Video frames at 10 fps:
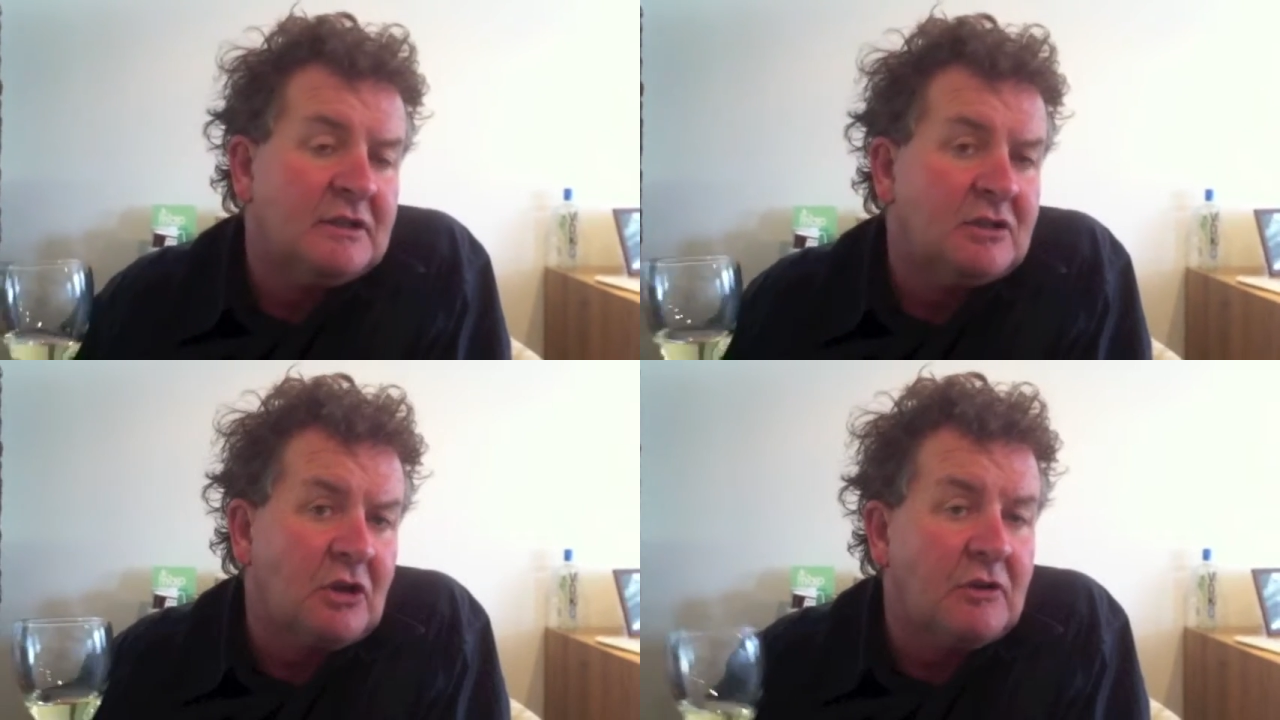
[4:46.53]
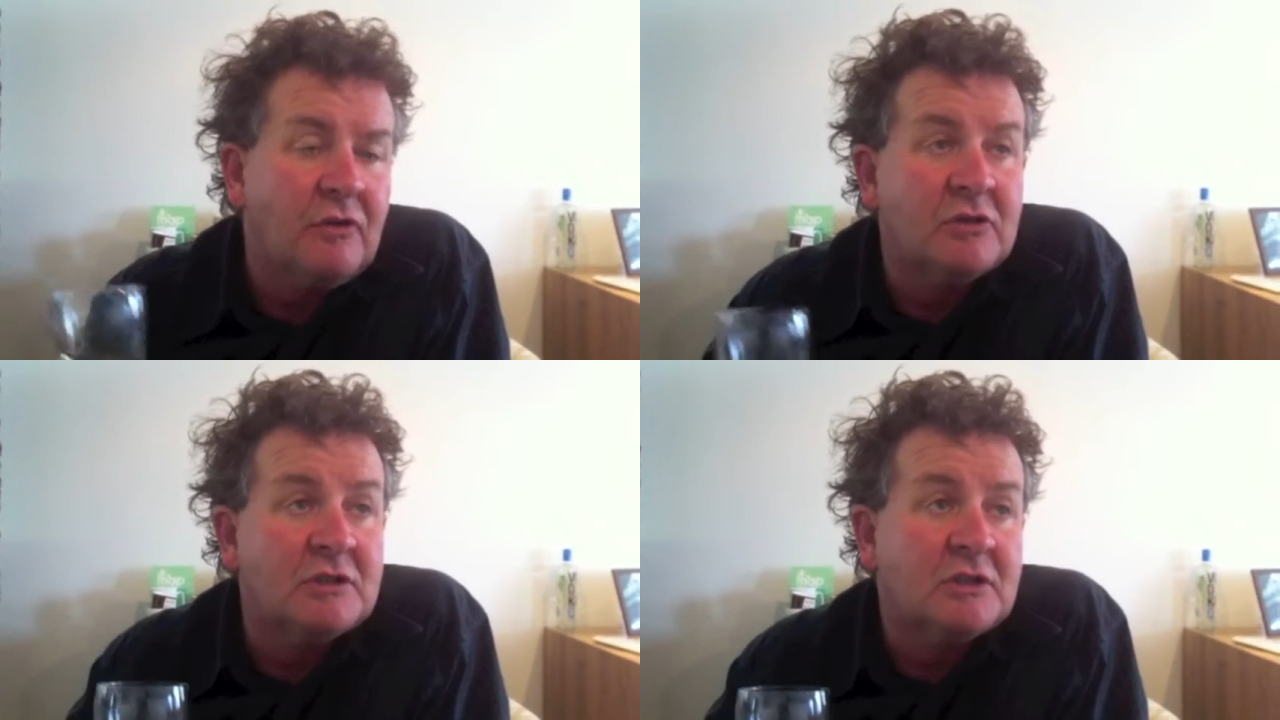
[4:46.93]
And so
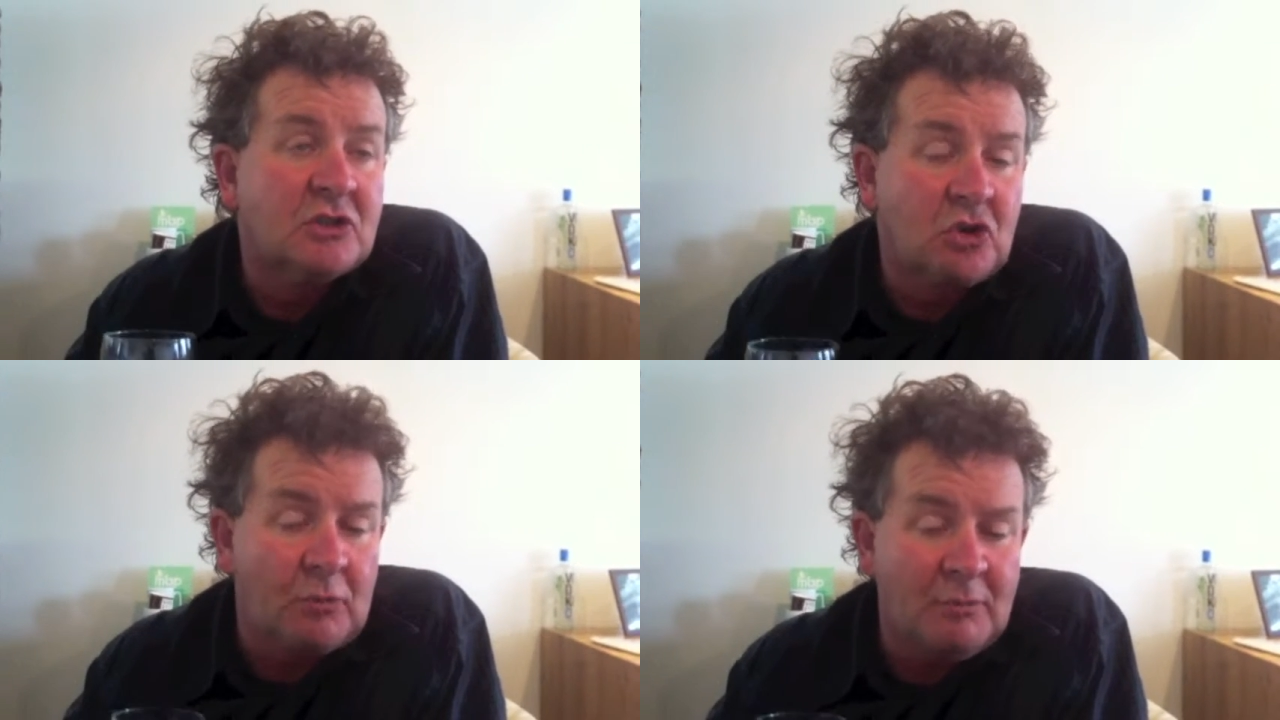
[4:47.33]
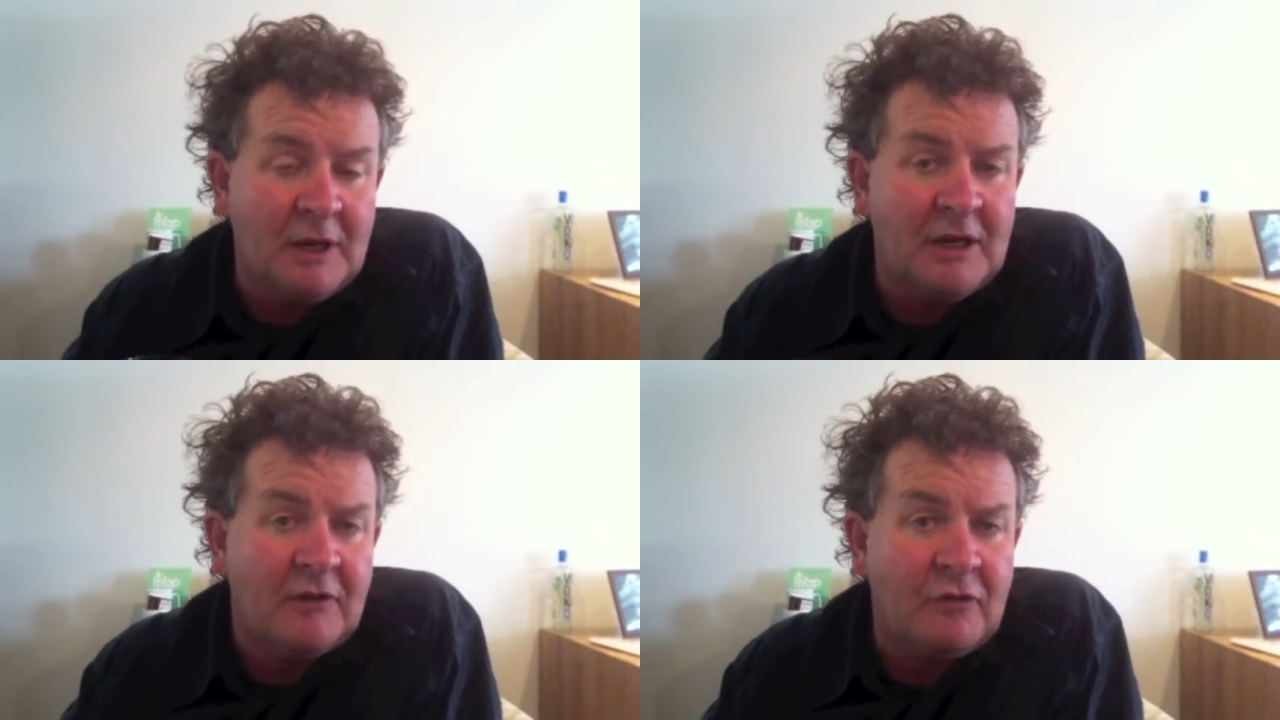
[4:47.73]

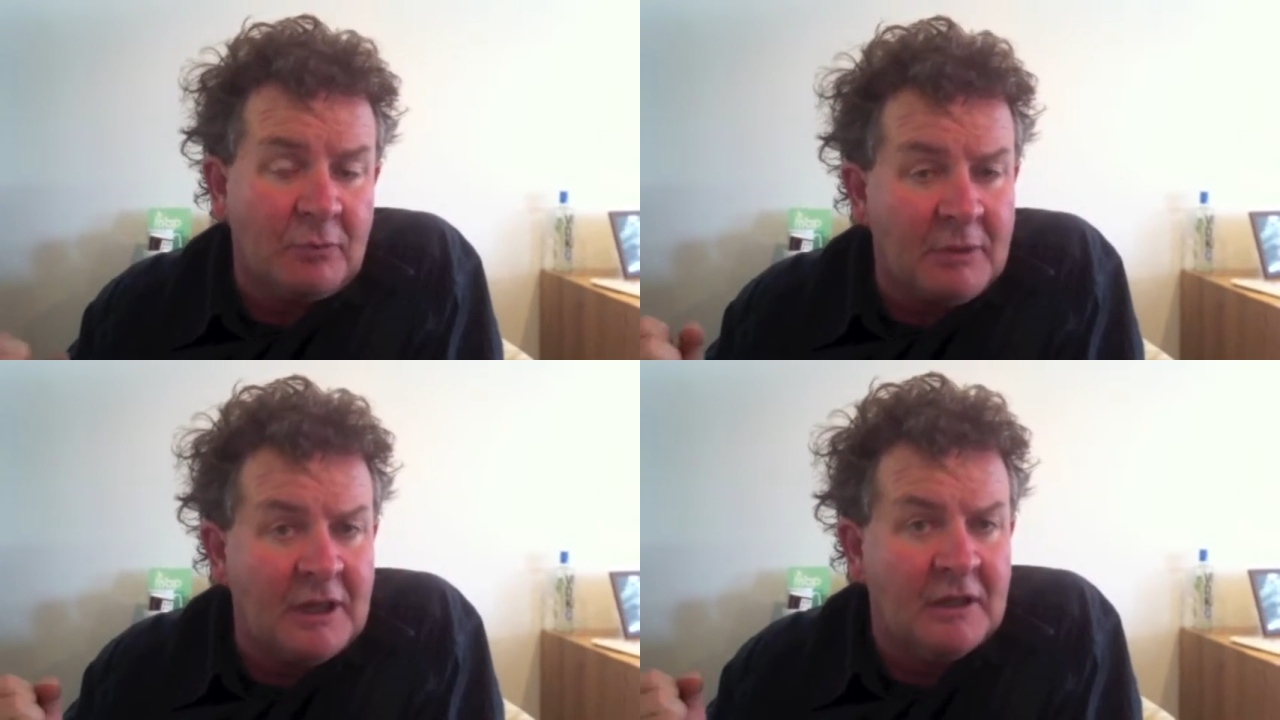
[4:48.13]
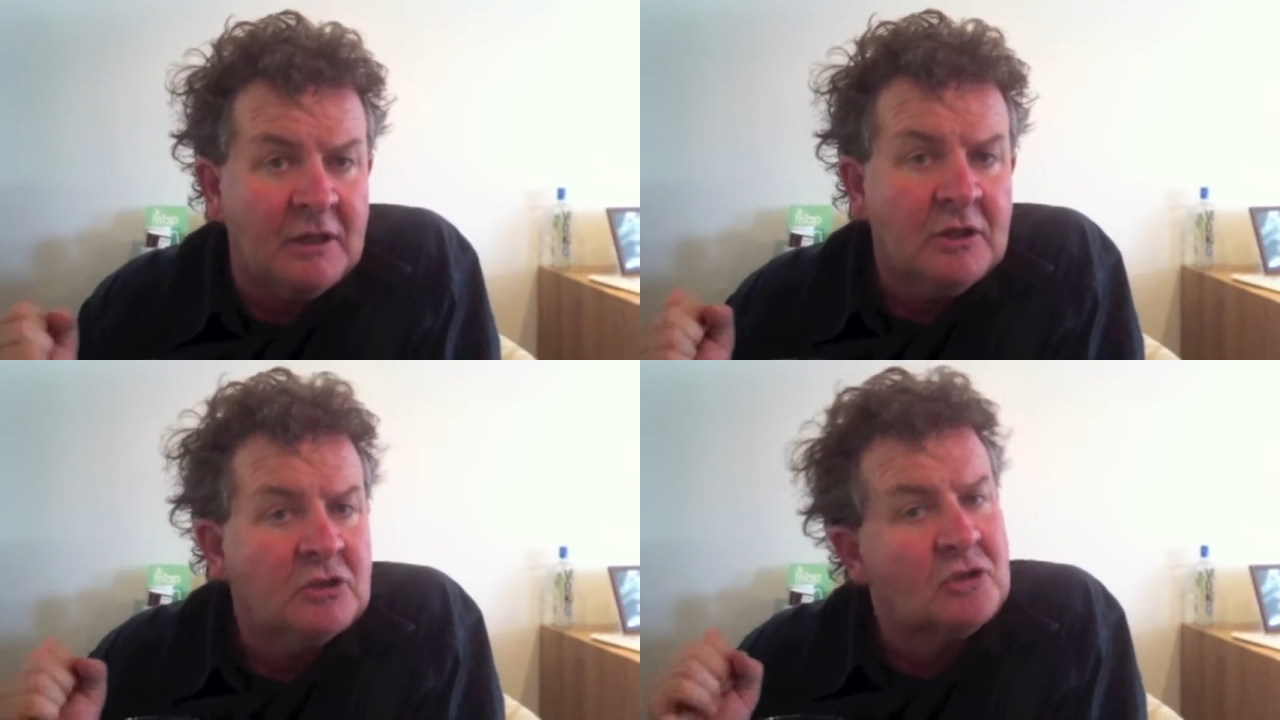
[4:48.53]
Gewürztraminer, for me,
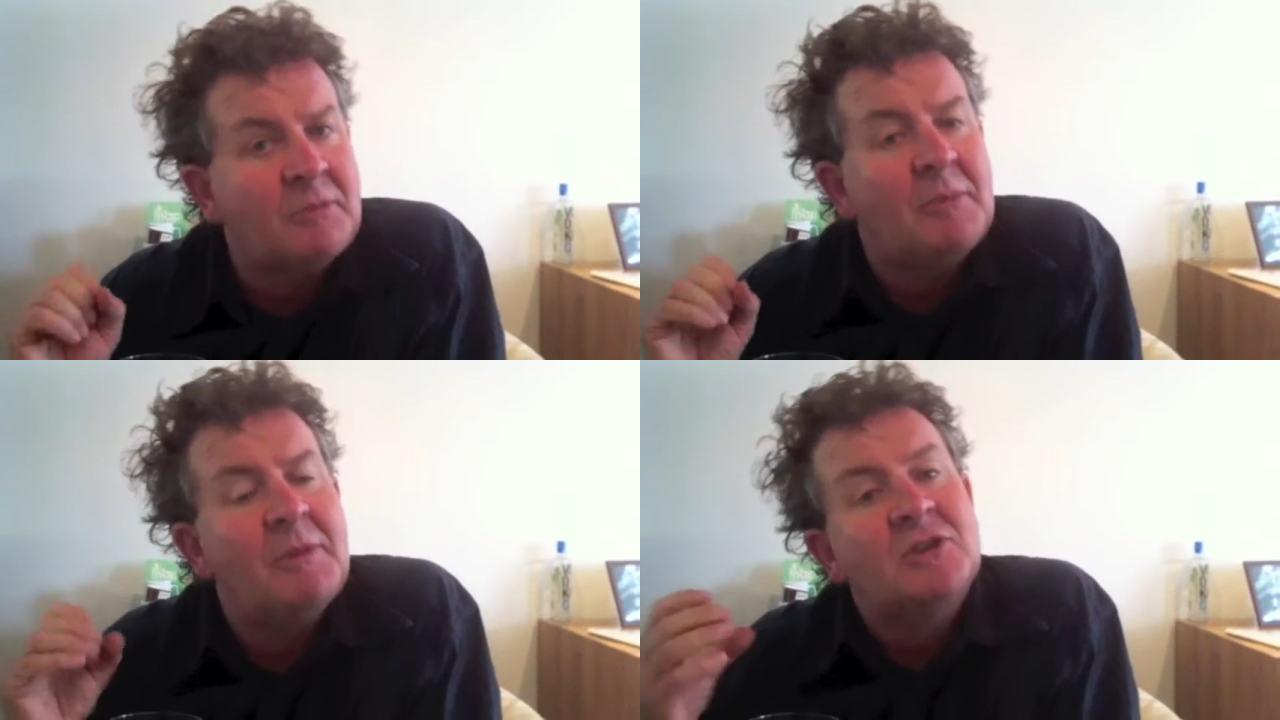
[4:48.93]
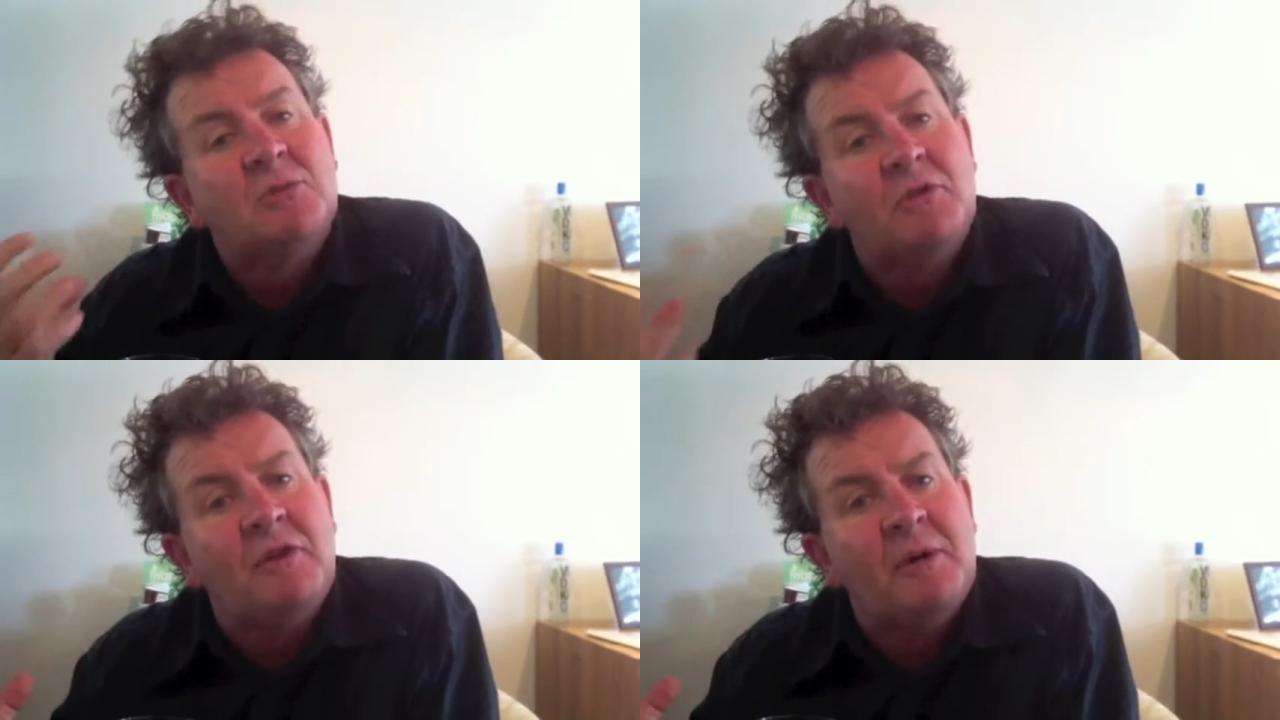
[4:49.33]
should be
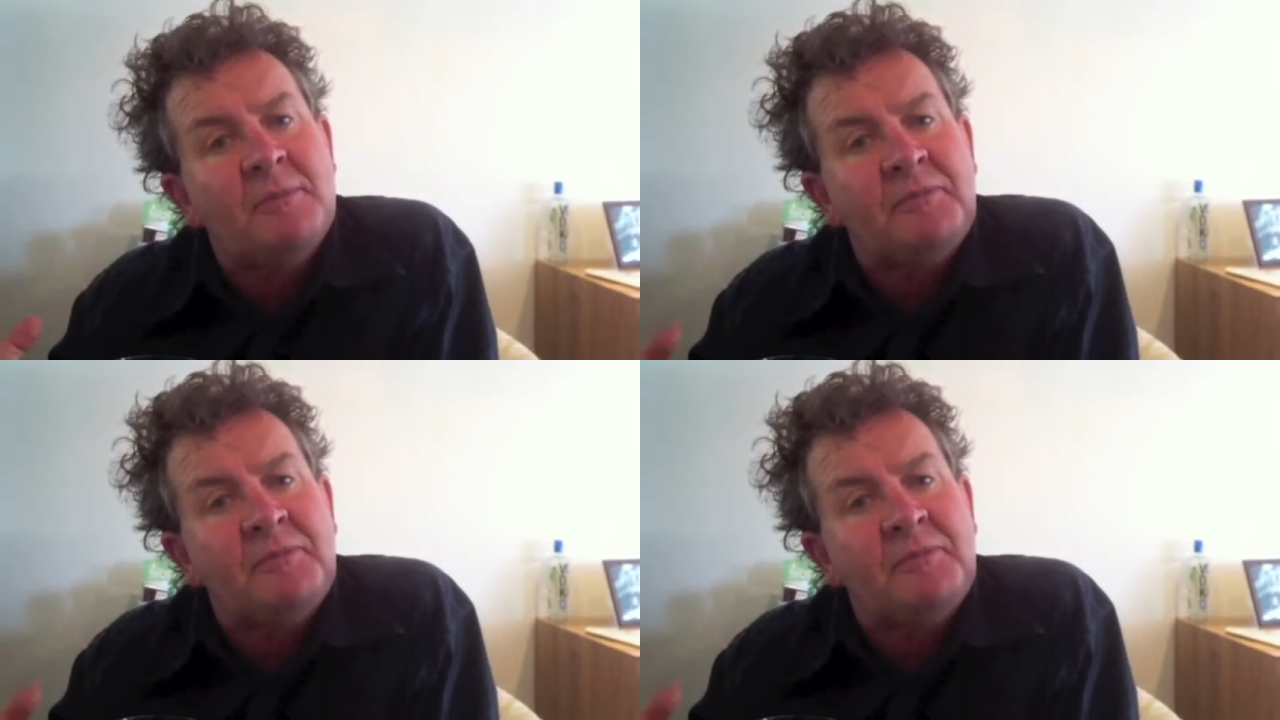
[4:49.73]
much more of a